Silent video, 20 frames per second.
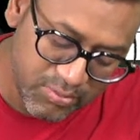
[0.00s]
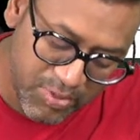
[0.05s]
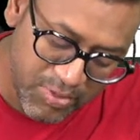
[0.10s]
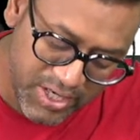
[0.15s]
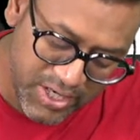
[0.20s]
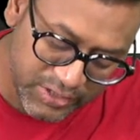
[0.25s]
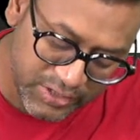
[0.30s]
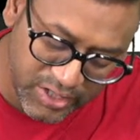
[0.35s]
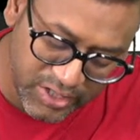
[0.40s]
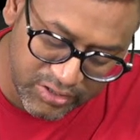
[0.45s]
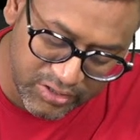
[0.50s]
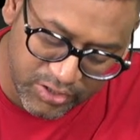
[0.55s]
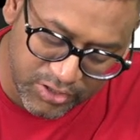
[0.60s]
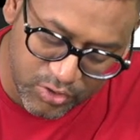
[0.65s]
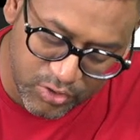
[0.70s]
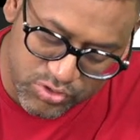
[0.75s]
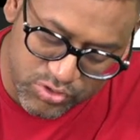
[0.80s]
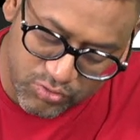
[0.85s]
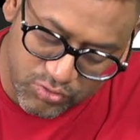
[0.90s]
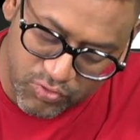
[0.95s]
it can reduce
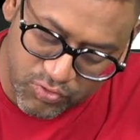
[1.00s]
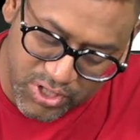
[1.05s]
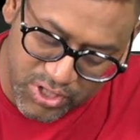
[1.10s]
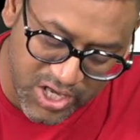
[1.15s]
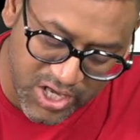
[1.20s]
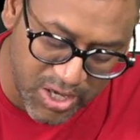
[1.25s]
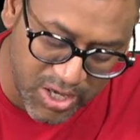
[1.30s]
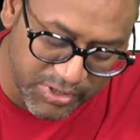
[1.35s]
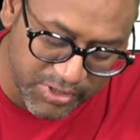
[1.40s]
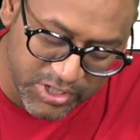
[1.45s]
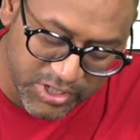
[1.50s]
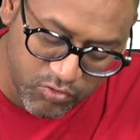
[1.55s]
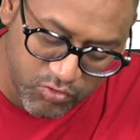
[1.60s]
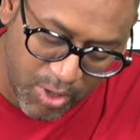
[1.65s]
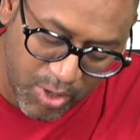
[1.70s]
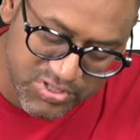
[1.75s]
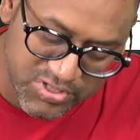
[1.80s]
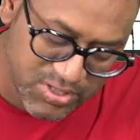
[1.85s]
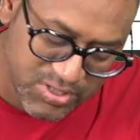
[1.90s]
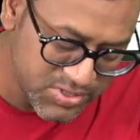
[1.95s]
the working capital
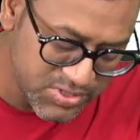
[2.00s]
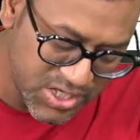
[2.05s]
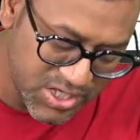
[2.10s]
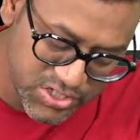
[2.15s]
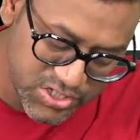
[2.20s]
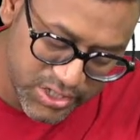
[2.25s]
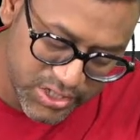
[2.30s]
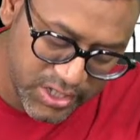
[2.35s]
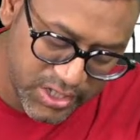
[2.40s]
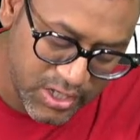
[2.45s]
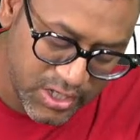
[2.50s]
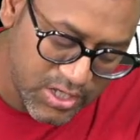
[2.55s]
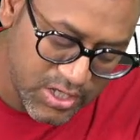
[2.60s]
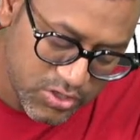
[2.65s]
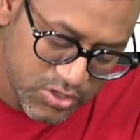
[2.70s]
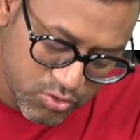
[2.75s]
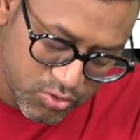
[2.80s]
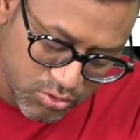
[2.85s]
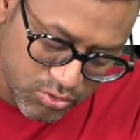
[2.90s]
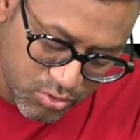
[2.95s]
requirement substantially.
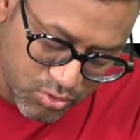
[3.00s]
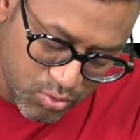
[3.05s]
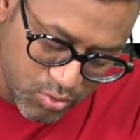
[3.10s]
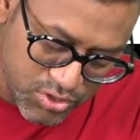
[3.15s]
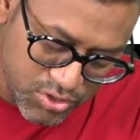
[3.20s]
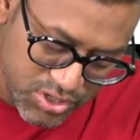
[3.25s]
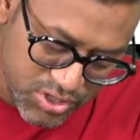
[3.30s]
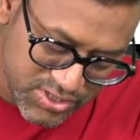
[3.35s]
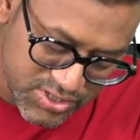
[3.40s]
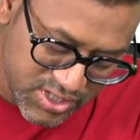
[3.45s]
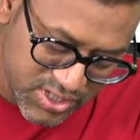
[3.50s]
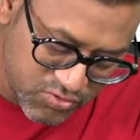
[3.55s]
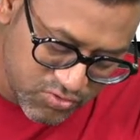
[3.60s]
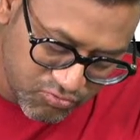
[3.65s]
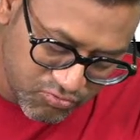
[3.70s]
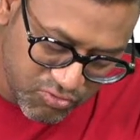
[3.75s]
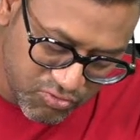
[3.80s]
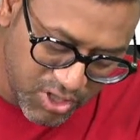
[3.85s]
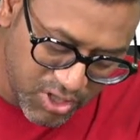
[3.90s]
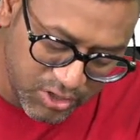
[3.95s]
So the question says,
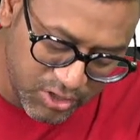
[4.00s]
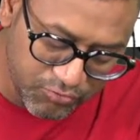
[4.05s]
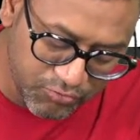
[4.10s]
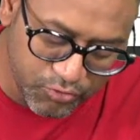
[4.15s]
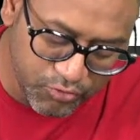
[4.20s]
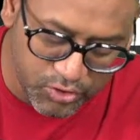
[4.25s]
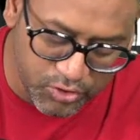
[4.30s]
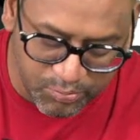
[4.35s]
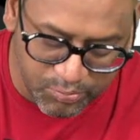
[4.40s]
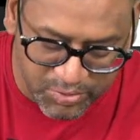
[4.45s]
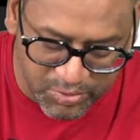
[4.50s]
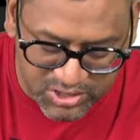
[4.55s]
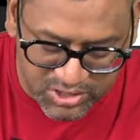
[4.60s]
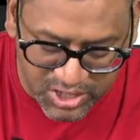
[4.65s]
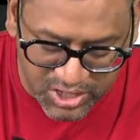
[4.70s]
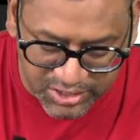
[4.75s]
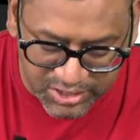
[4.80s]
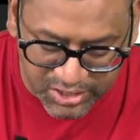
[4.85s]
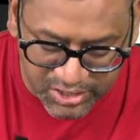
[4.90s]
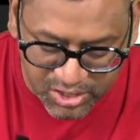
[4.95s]
what would be the
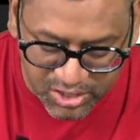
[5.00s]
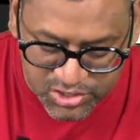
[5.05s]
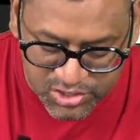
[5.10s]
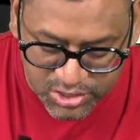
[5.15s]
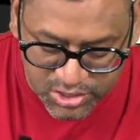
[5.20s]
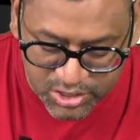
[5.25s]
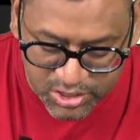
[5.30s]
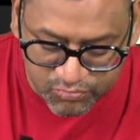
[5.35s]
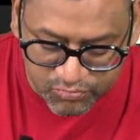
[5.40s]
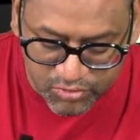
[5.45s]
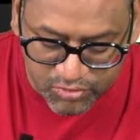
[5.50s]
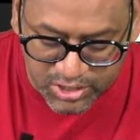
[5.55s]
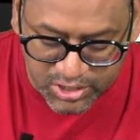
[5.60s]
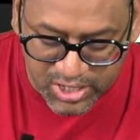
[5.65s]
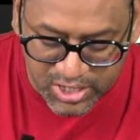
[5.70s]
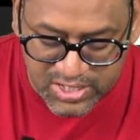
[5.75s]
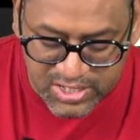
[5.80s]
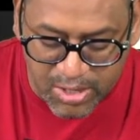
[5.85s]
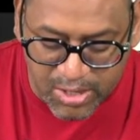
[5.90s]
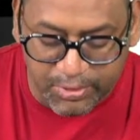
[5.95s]
reduction in working
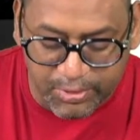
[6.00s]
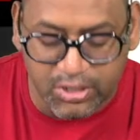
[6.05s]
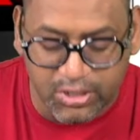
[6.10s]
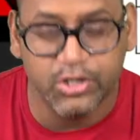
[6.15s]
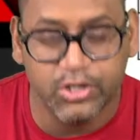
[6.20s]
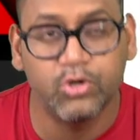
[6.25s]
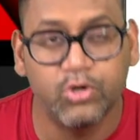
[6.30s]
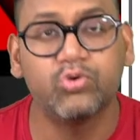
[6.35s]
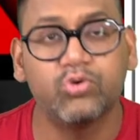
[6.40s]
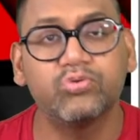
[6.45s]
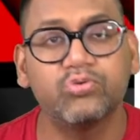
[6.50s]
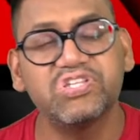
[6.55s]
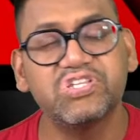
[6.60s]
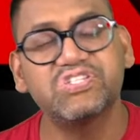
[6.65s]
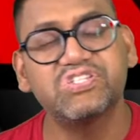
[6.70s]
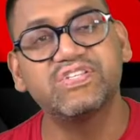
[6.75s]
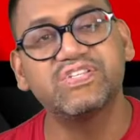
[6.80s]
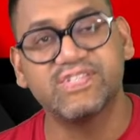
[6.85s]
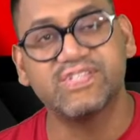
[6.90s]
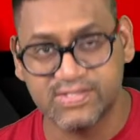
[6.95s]
capital due to this
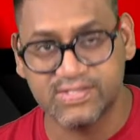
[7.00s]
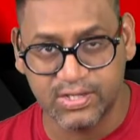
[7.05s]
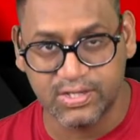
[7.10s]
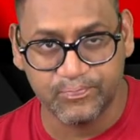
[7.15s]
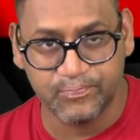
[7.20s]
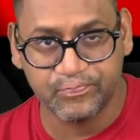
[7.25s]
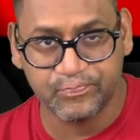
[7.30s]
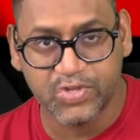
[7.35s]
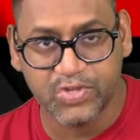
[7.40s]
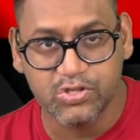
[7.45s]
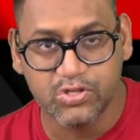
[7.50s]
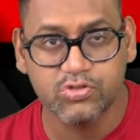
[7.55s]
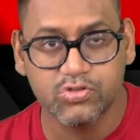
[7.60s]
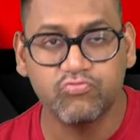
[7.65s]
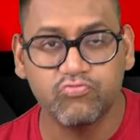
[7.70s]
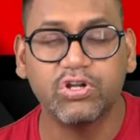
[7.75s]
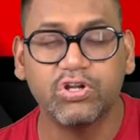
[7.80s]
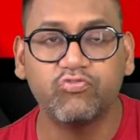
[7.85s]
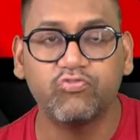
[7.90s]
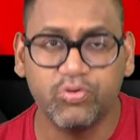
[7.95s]
decision? So
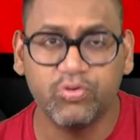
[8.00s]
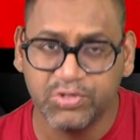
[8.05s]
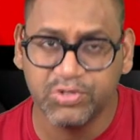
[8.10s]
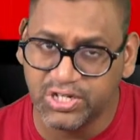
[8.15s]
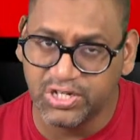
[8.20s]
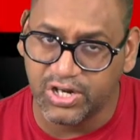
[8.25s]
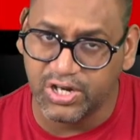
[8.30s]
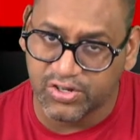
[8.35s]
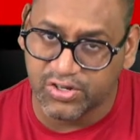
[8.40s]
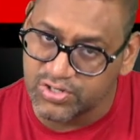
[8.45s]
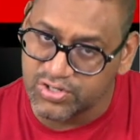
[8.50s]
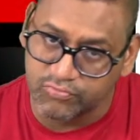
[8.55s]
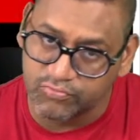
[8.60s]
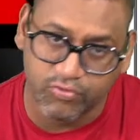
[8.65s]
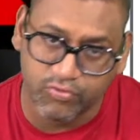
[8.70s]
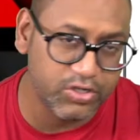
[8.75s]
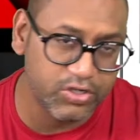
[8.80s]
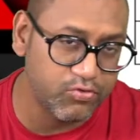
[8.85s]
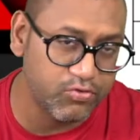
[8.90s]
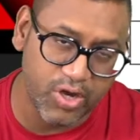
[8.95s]
what would be the reduction?
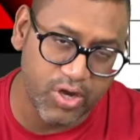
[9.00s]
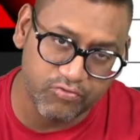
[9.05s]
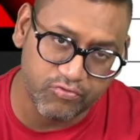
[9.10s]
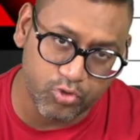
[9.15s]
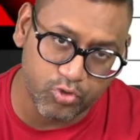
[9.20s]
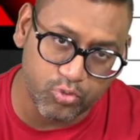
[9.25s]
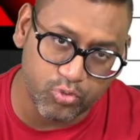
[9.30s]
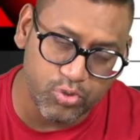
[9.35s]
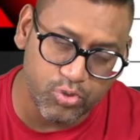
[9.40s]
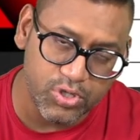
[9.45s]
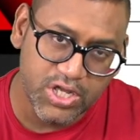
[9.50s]
What you have to do?